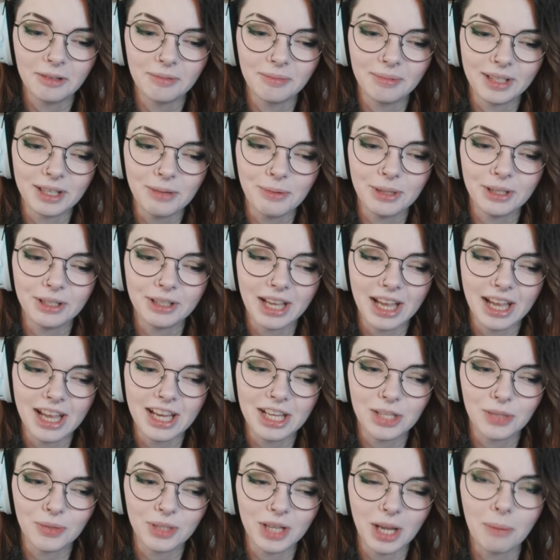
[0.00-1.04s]
He will get
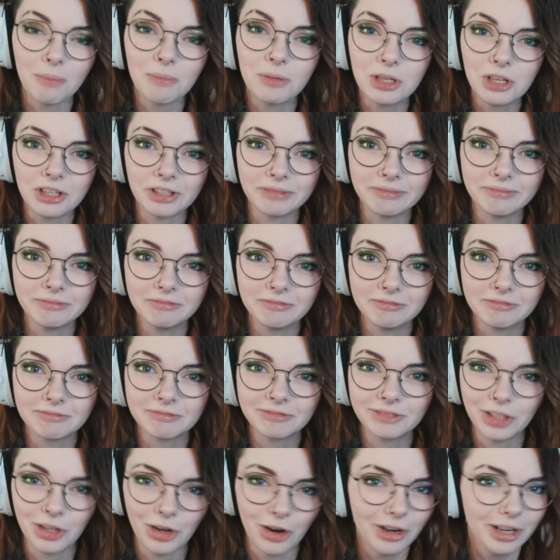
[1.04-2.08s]
his redemption.
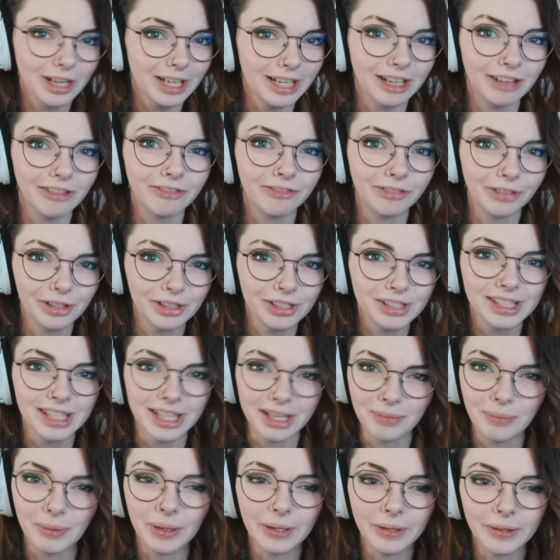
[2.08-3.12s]
You heard it here first.
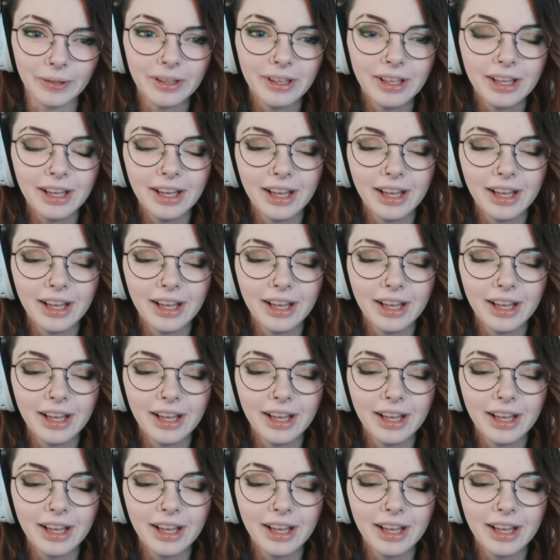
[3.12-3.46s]
He will.